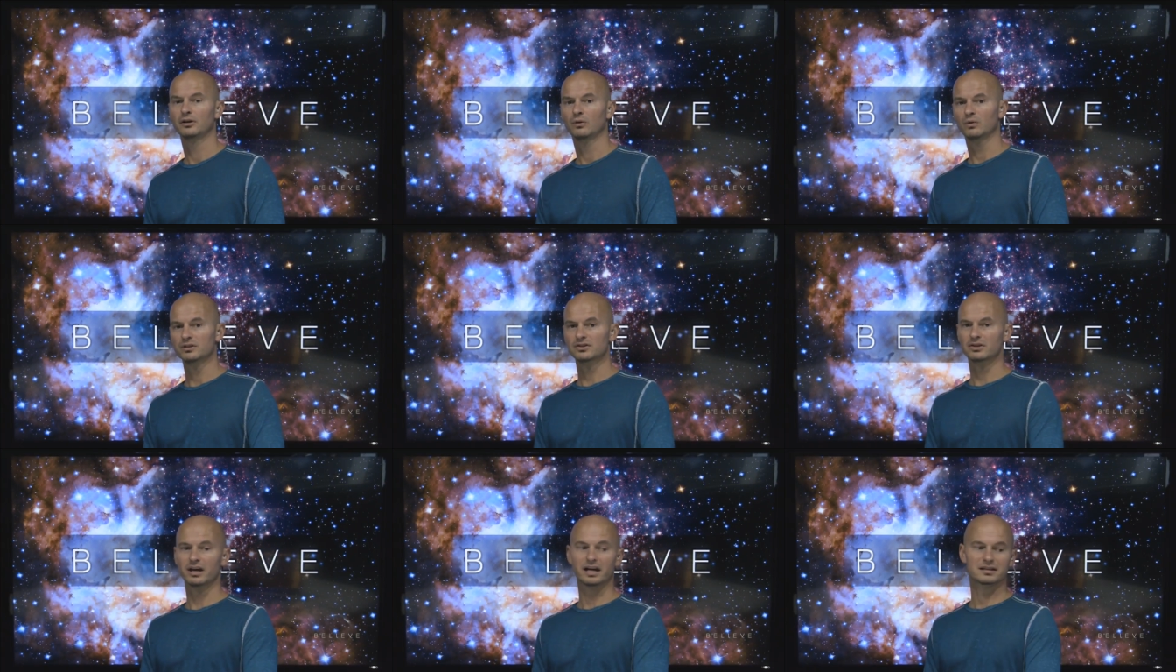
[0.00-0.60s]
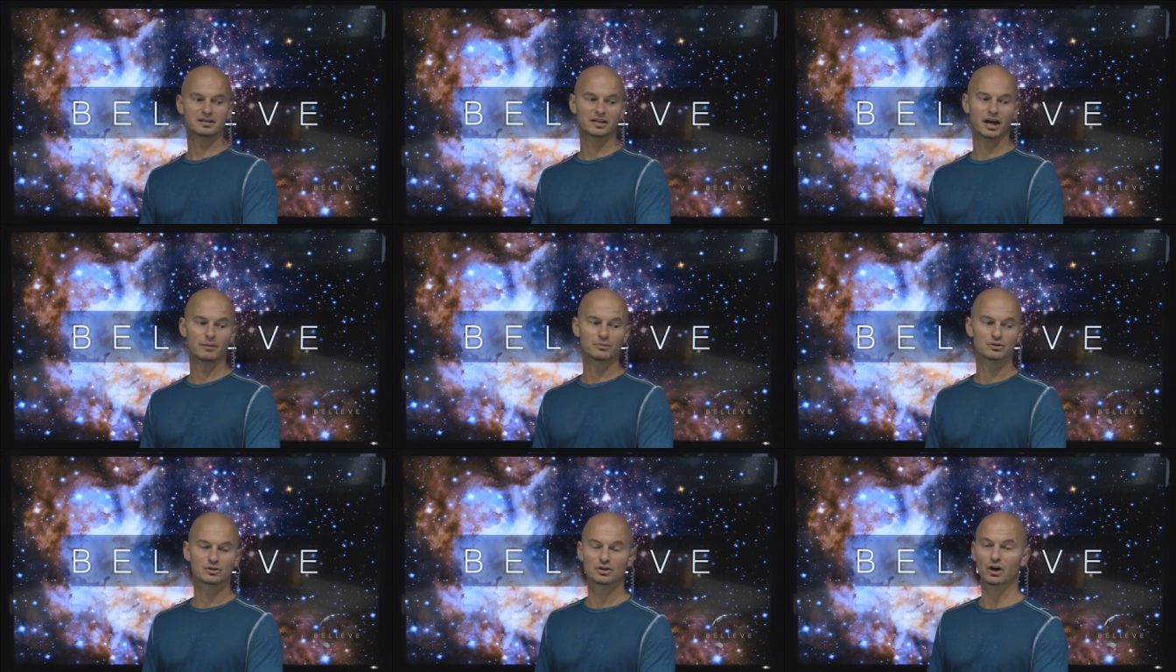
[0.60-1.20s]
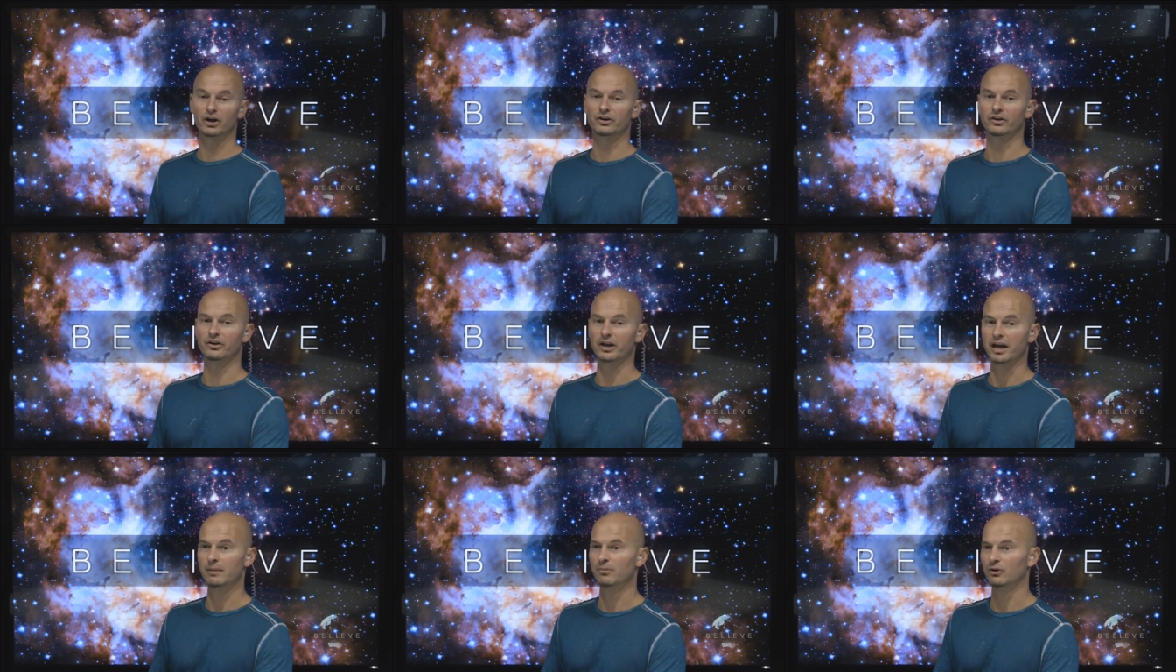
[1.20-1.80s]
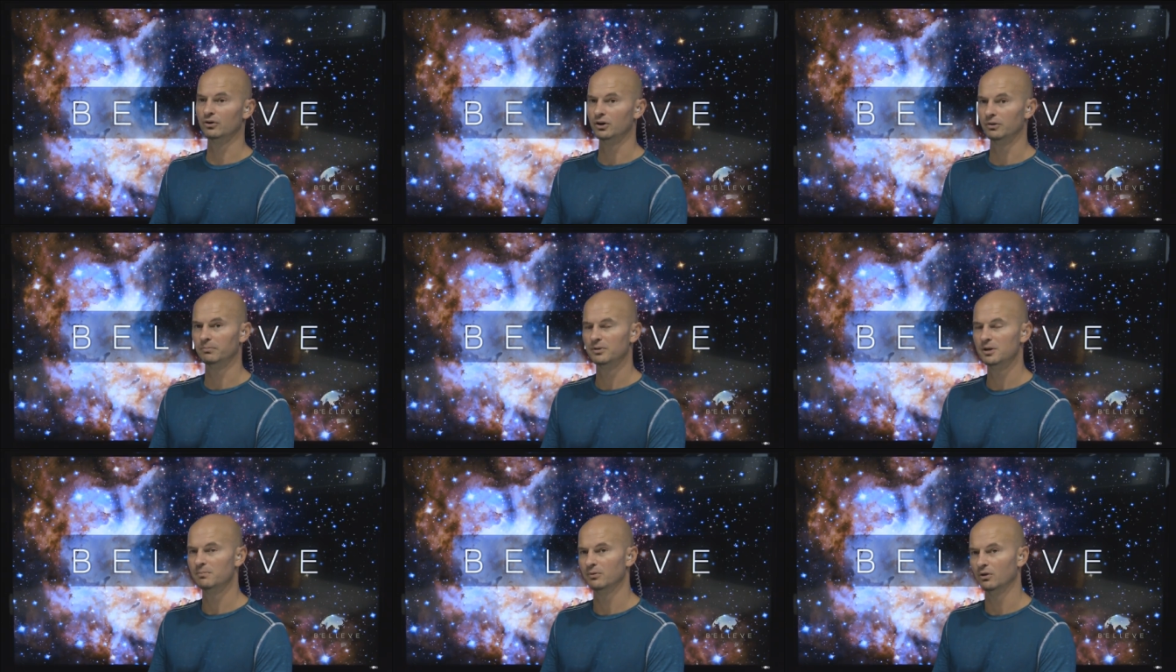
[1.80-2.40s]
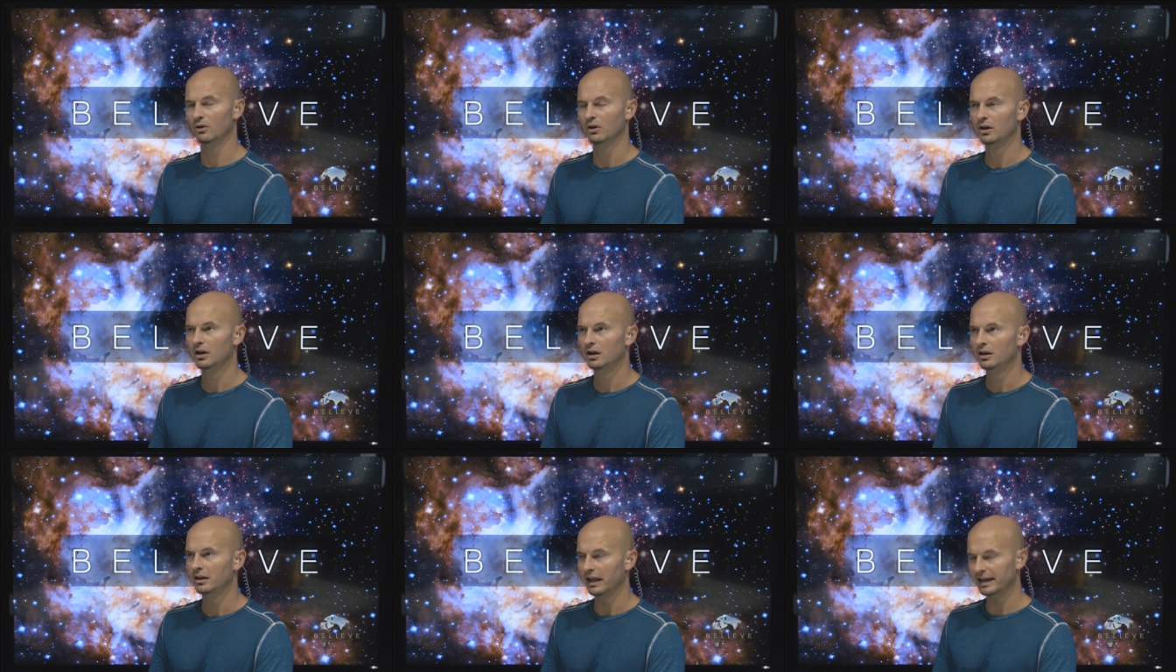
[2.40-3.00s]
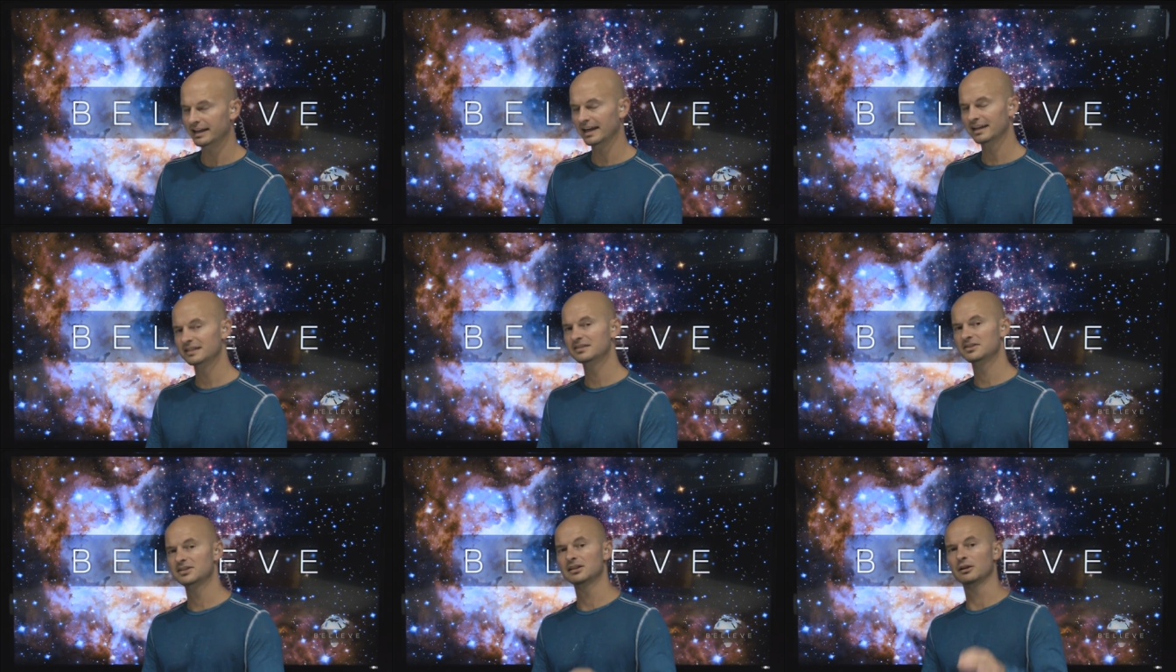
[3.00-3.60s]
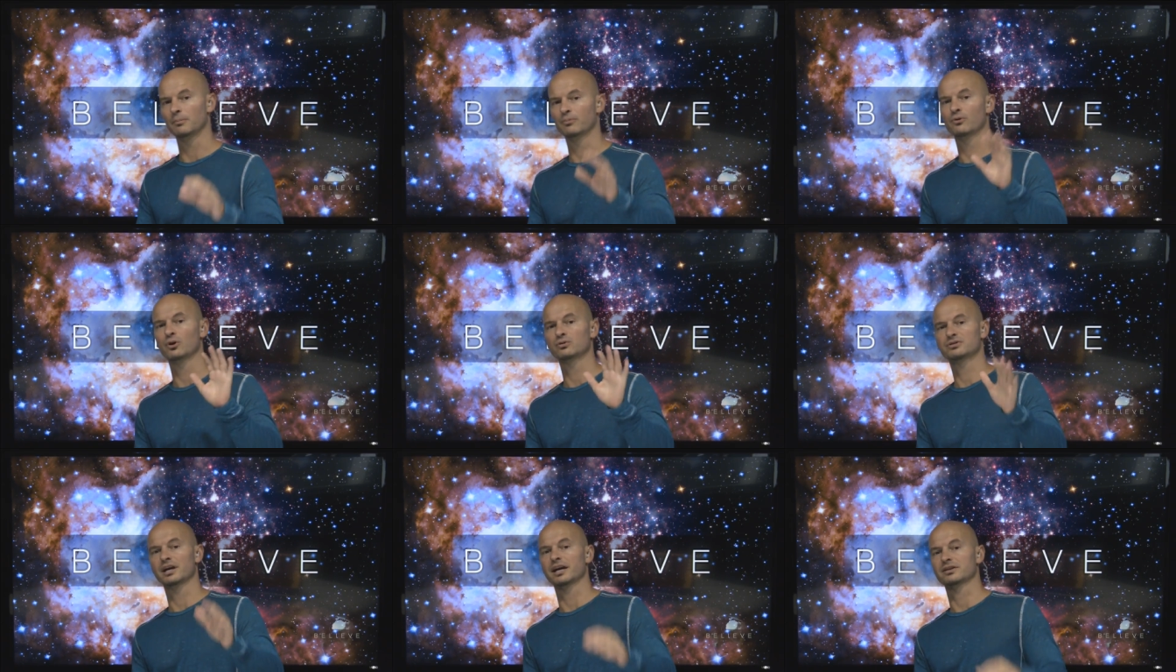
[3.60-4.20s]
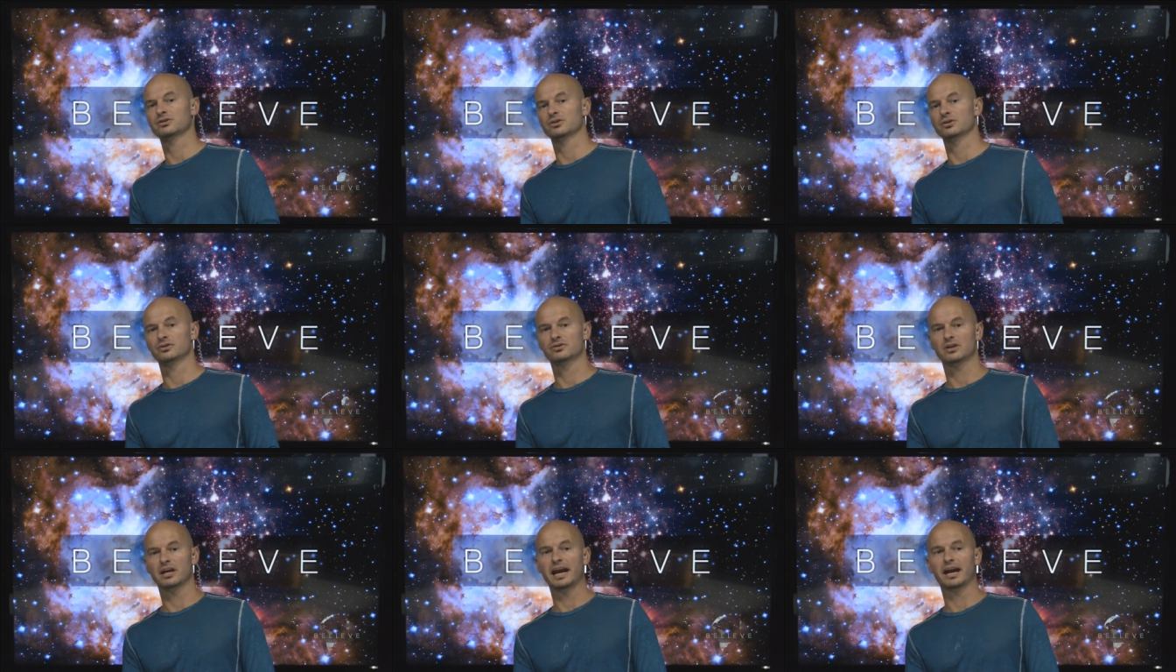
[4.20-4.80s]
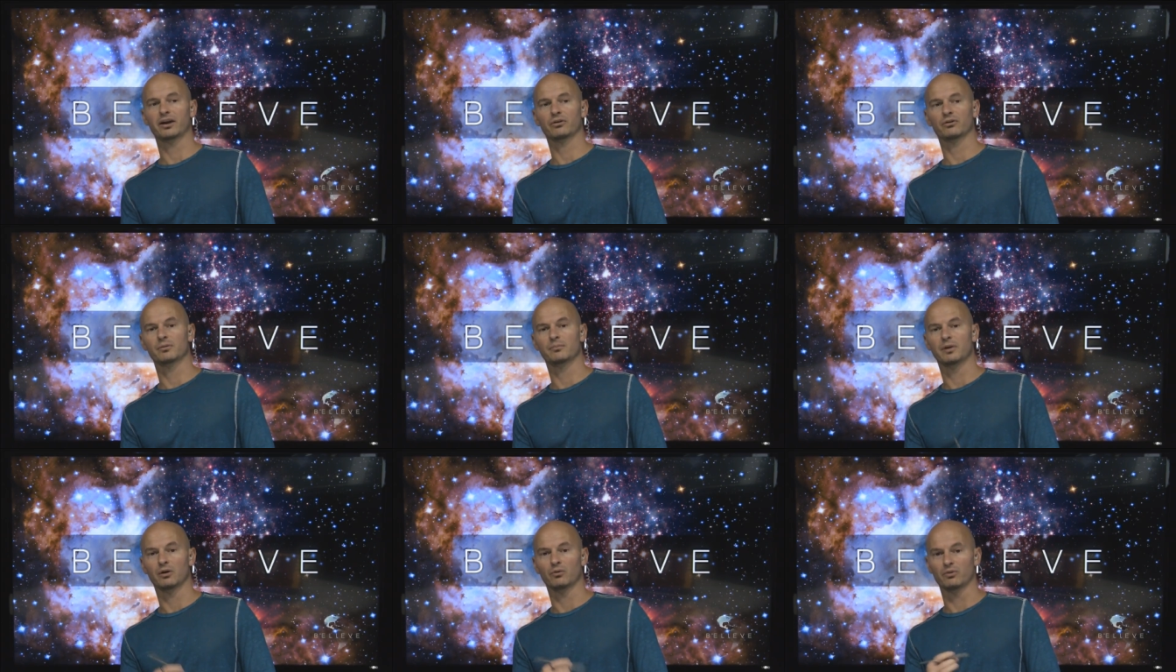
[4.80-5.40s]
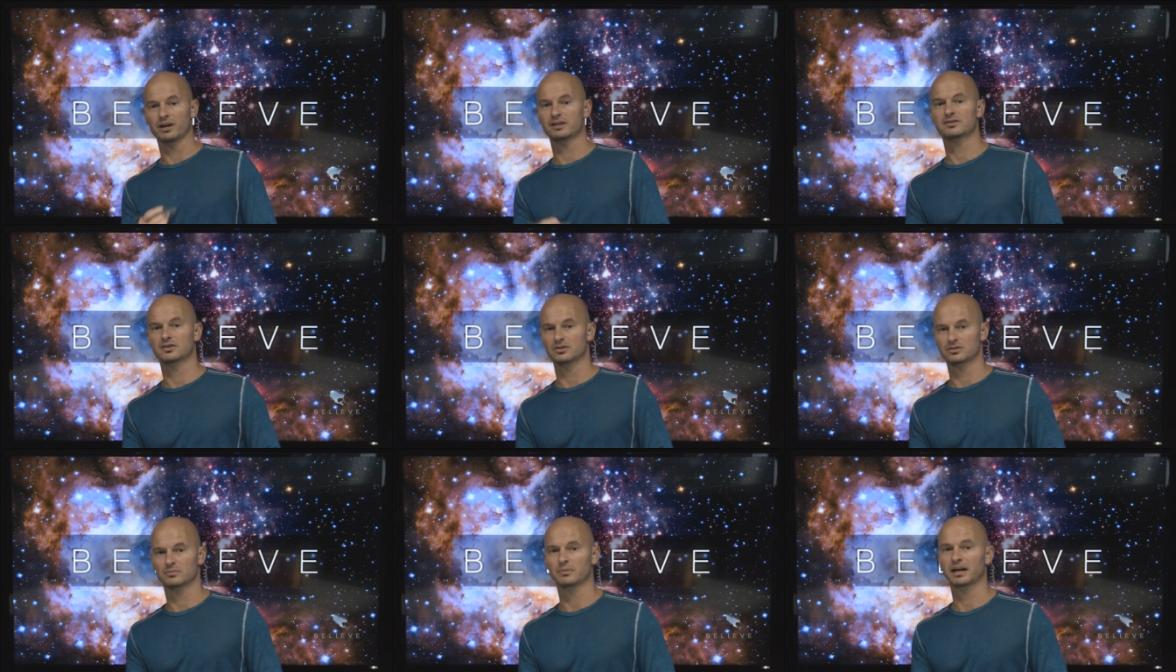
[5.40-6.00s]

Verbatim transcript: When's the last time you saw in your neighborhood people, like I can see the protesters angry about racism.